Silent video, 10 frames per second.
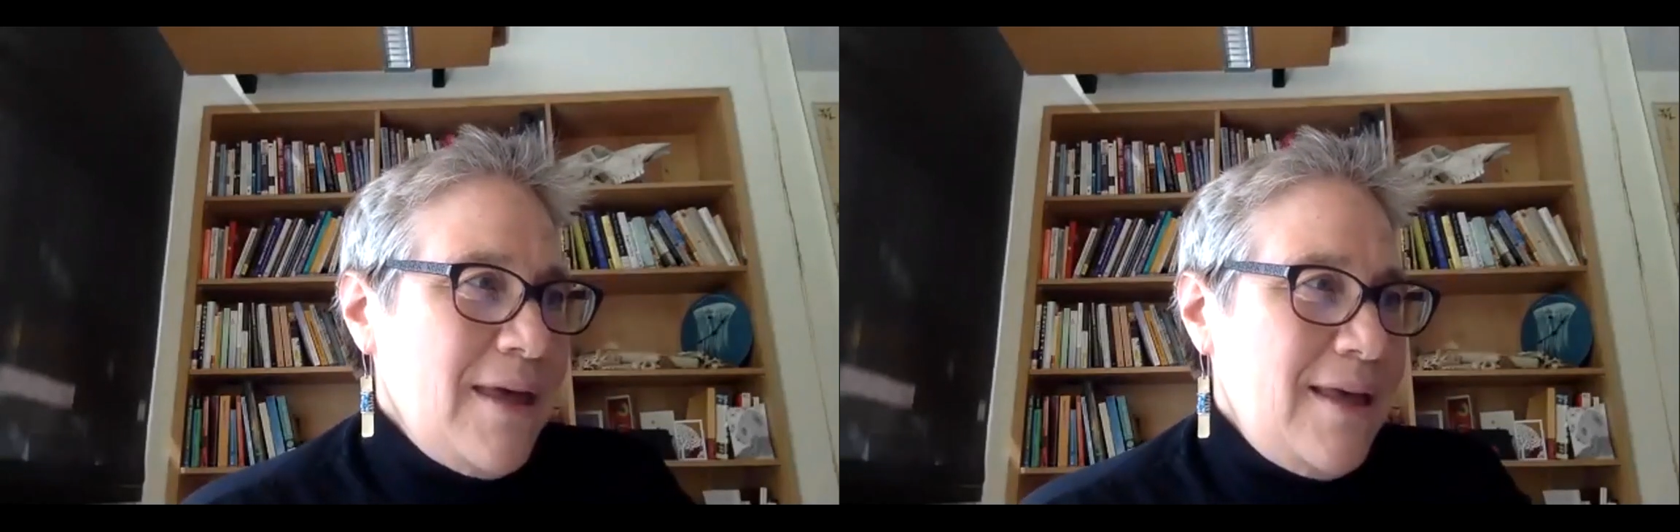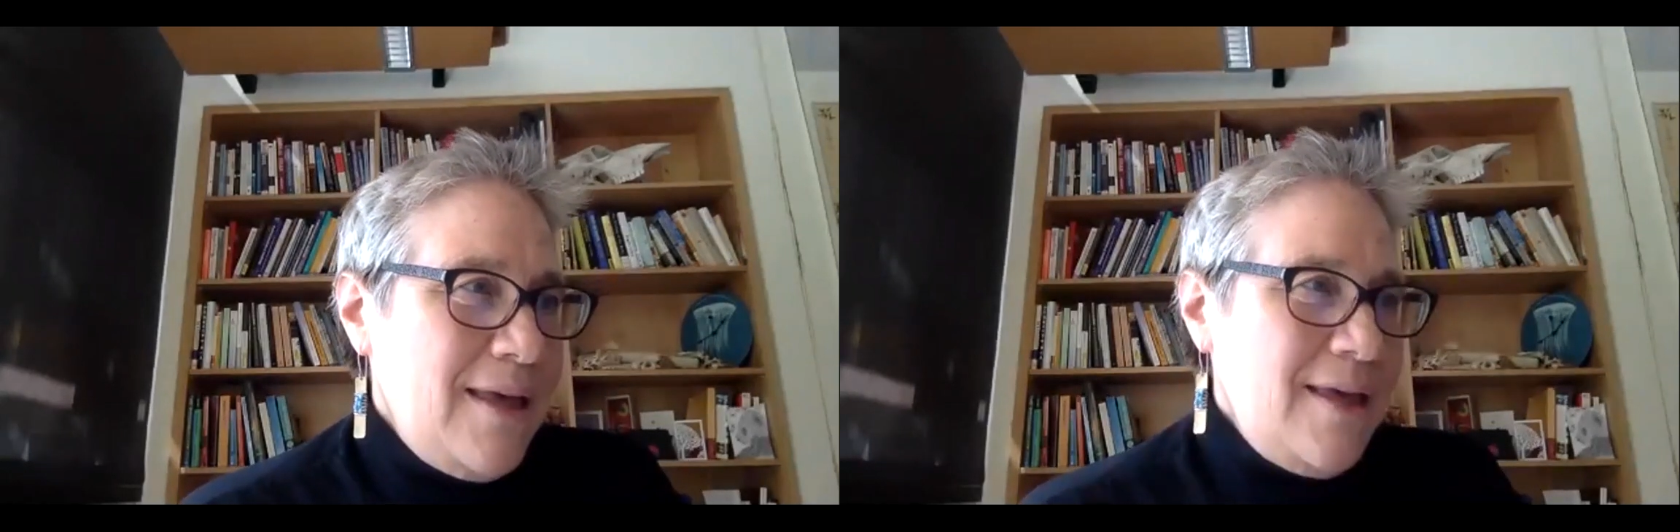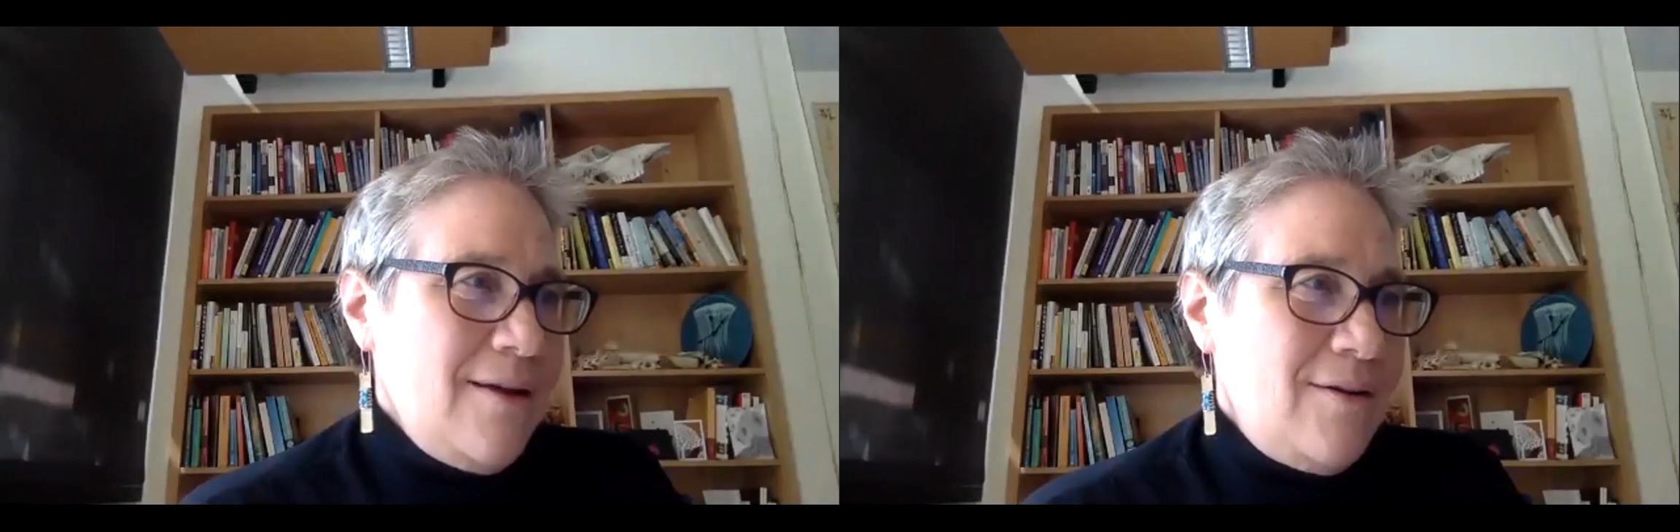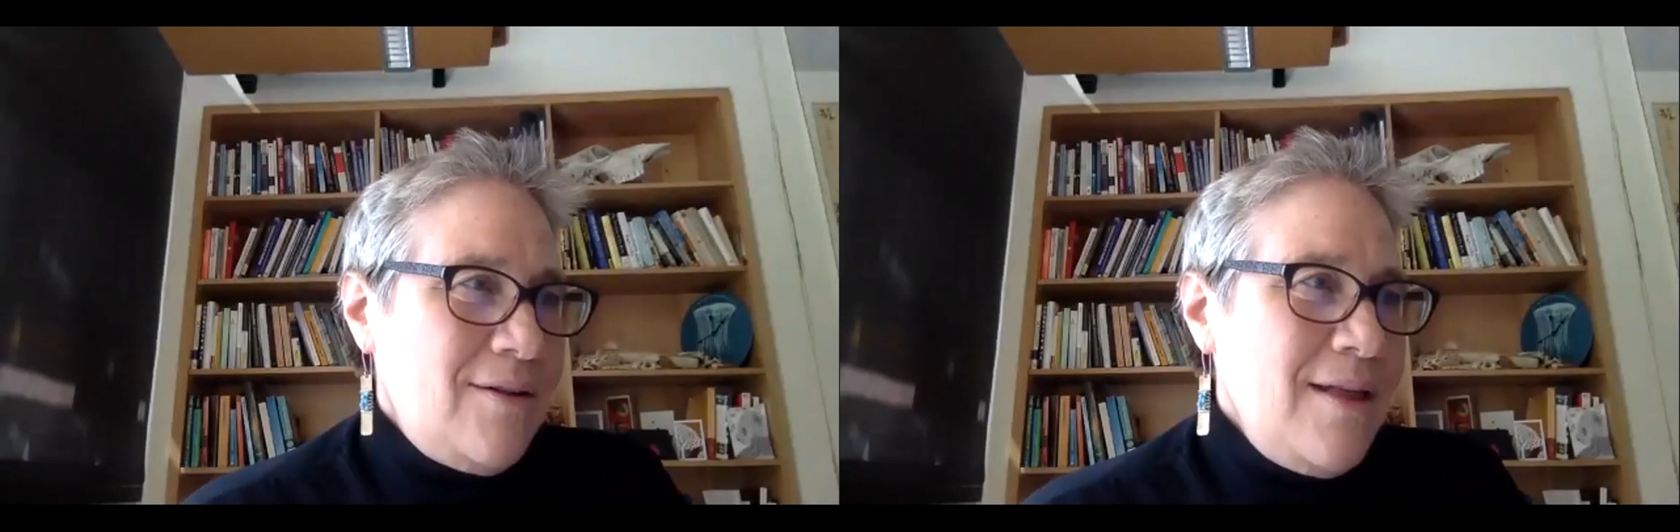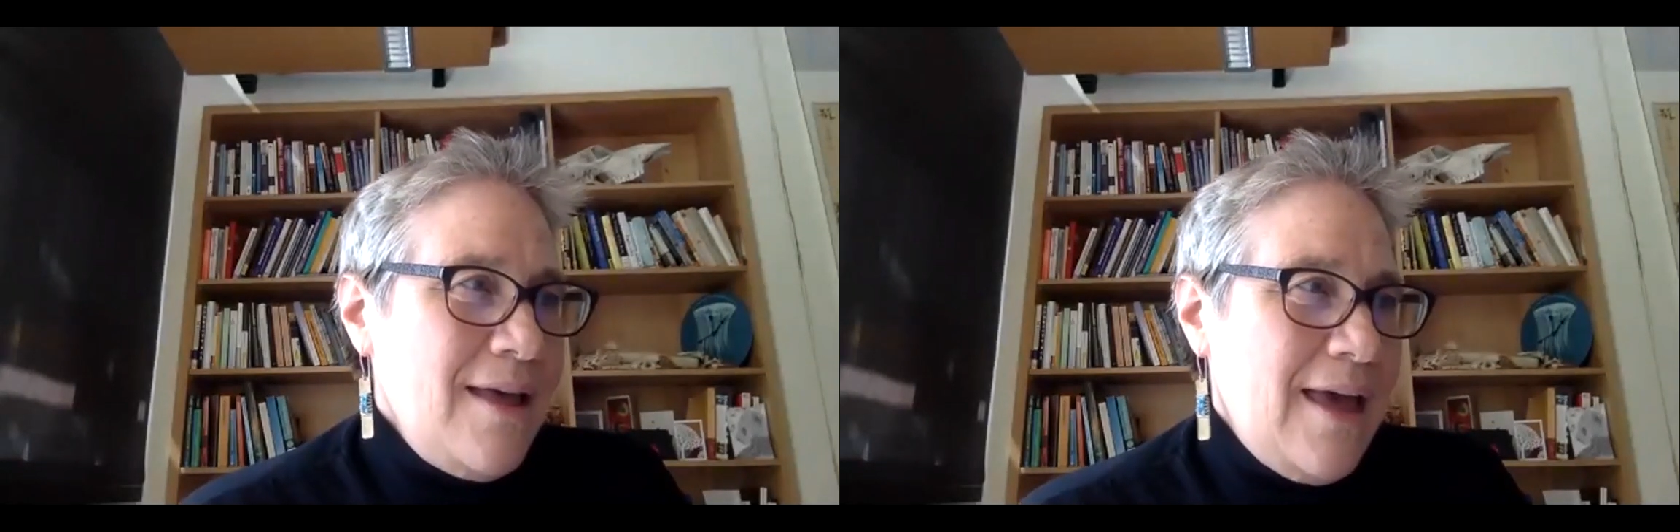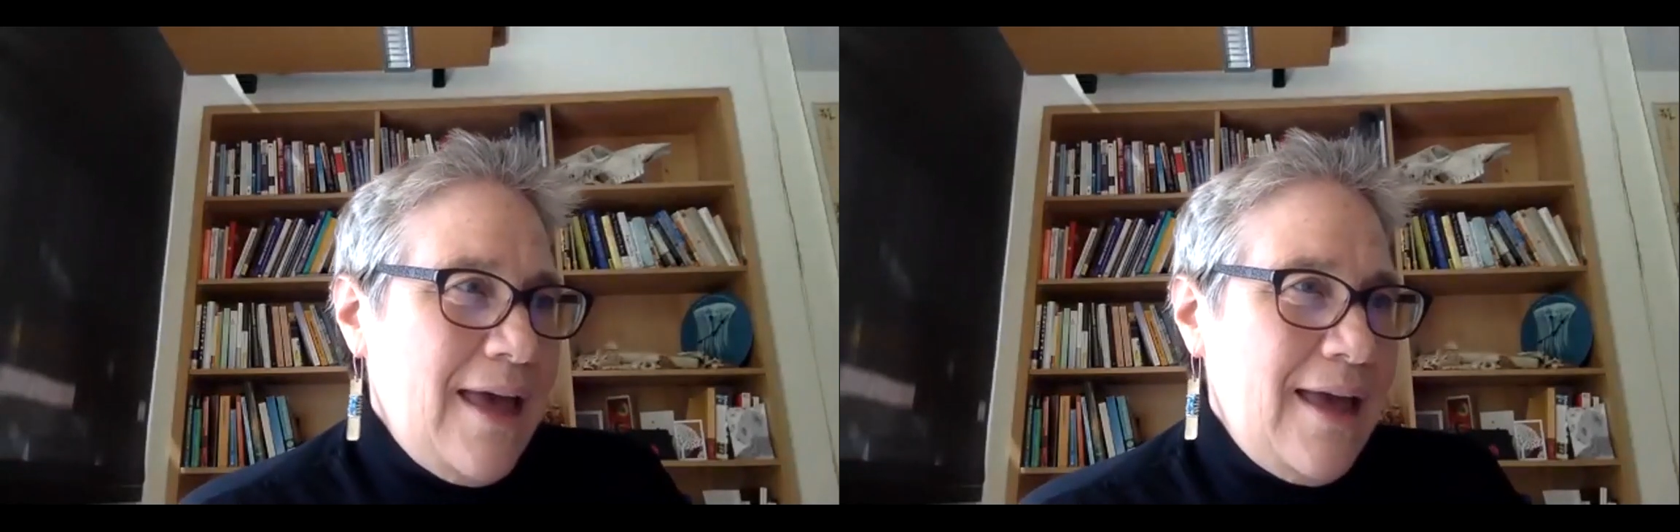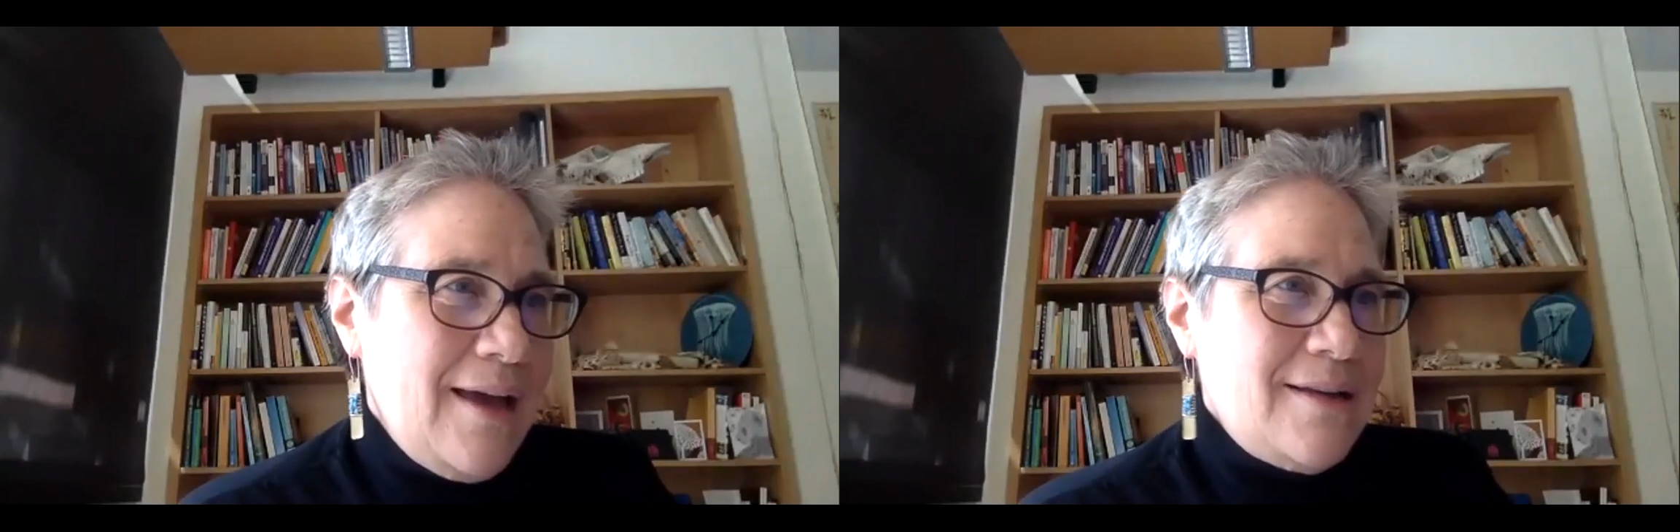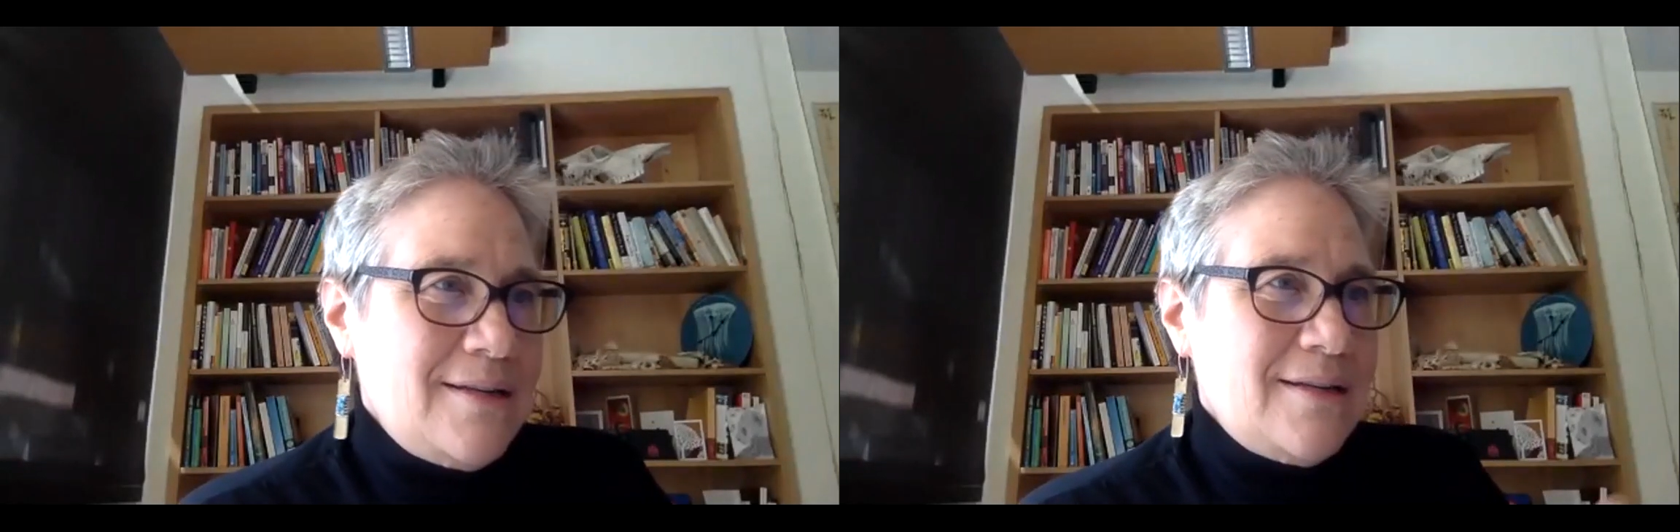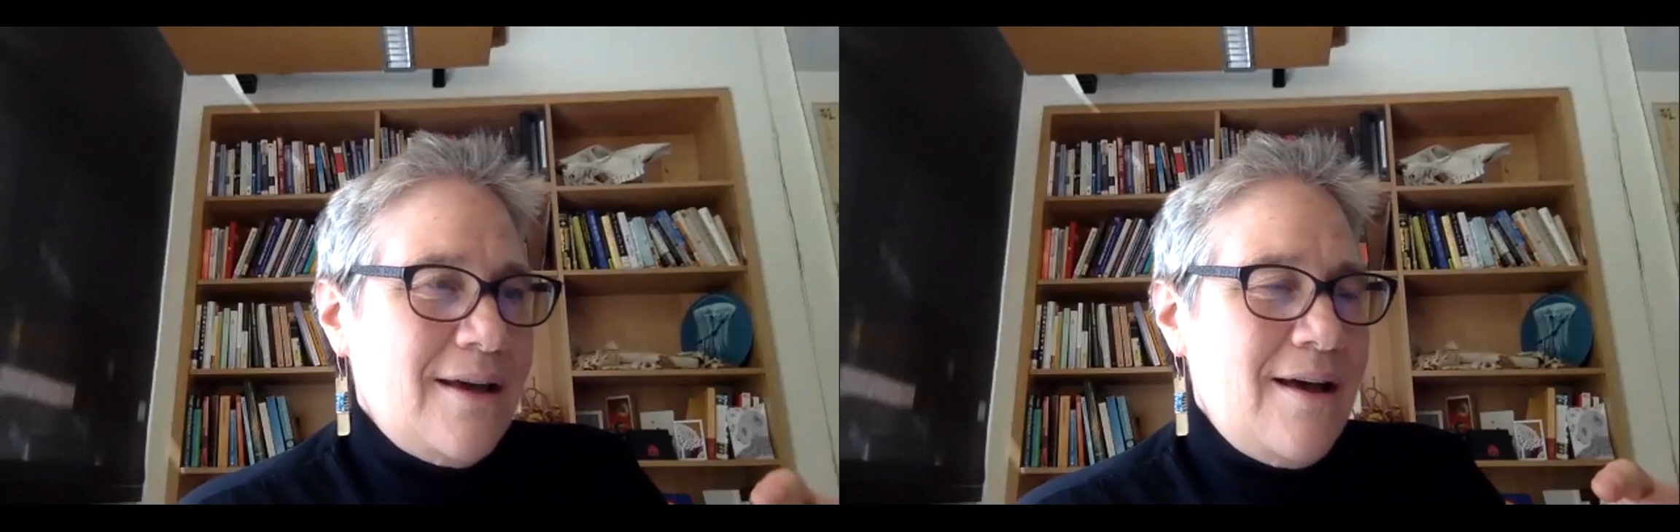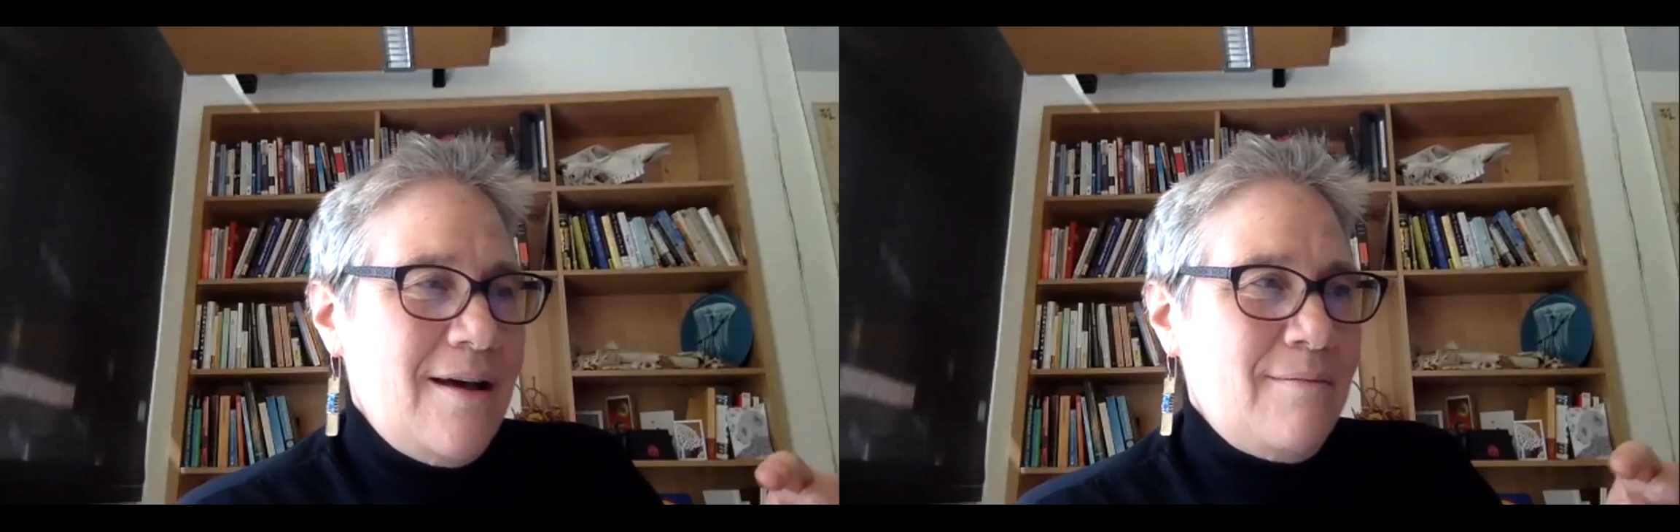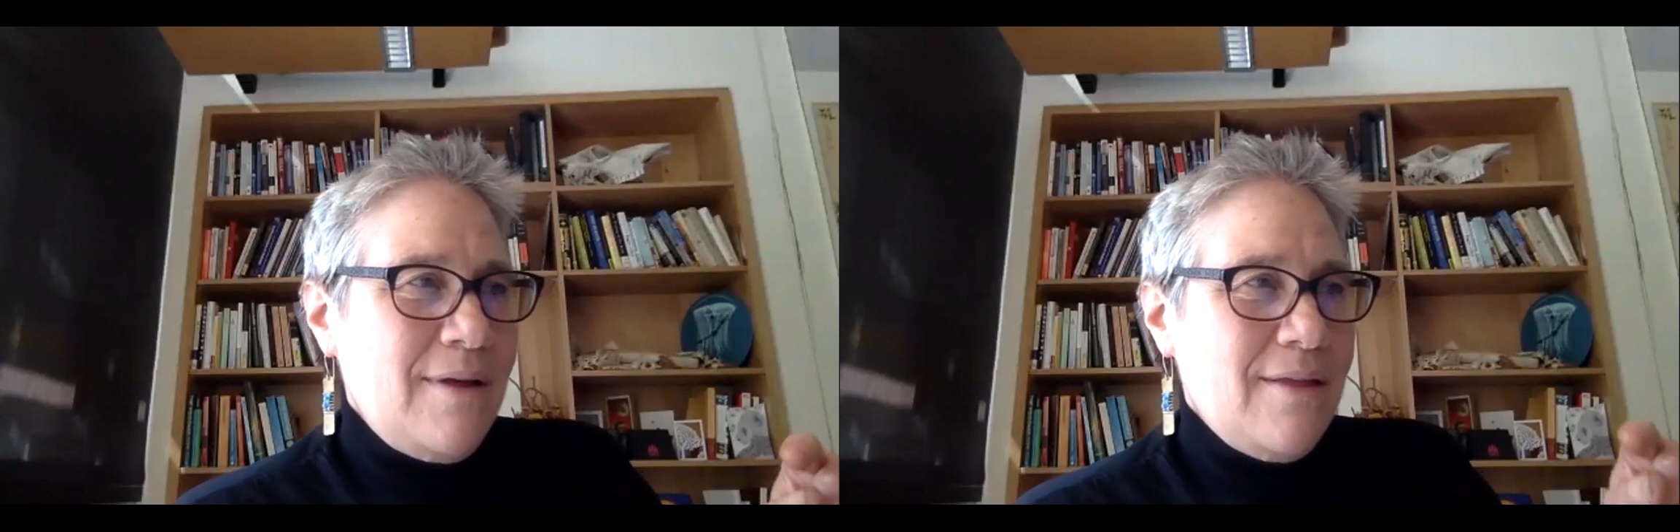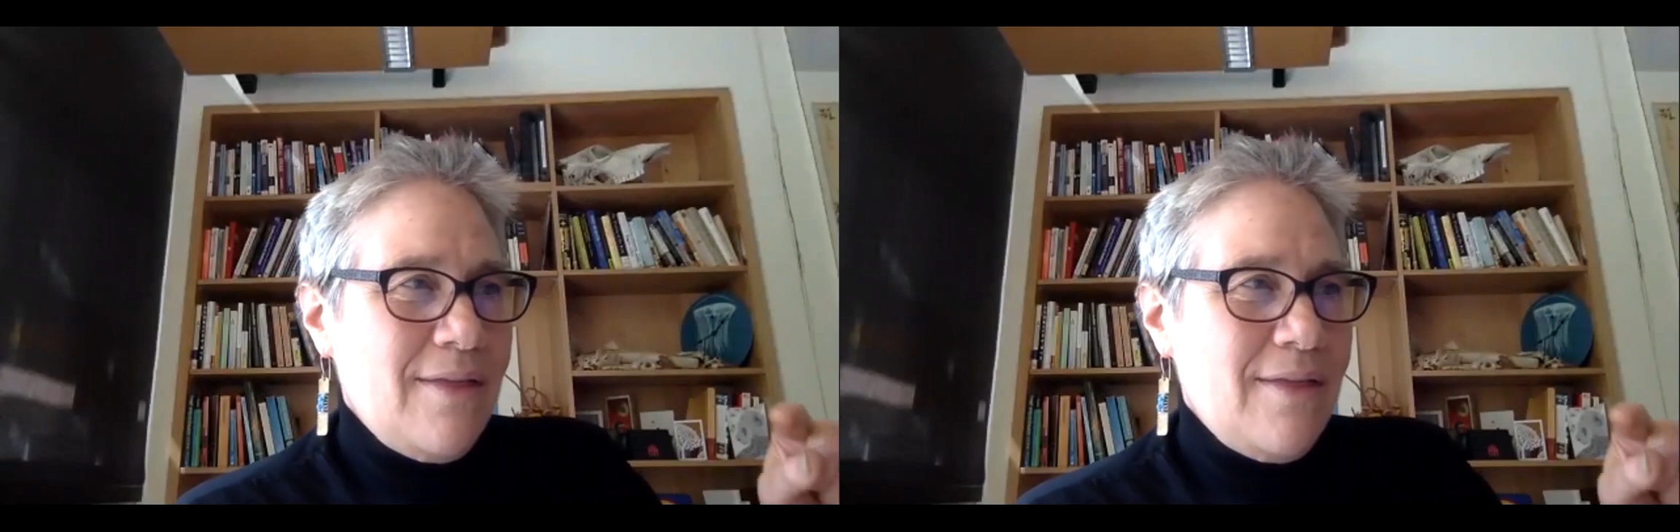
heal and um,